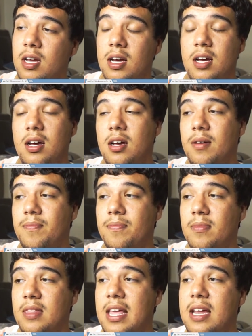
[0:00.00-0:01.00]

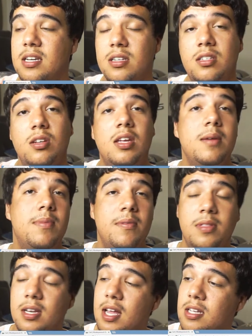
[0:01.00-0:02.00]
That is just to keep
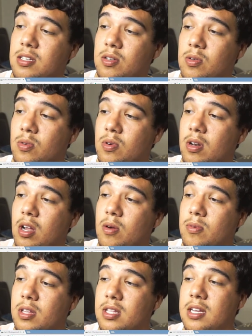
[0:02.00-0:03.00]
everything nice and cool, along
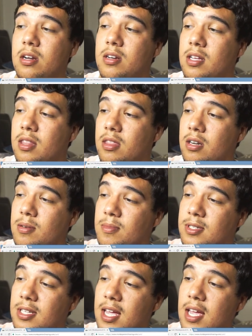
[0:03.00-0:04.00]
with a TRD
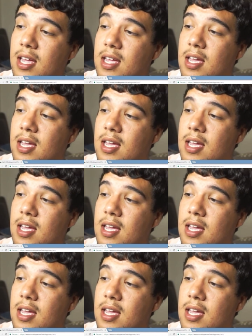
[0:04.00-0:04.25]
thermostat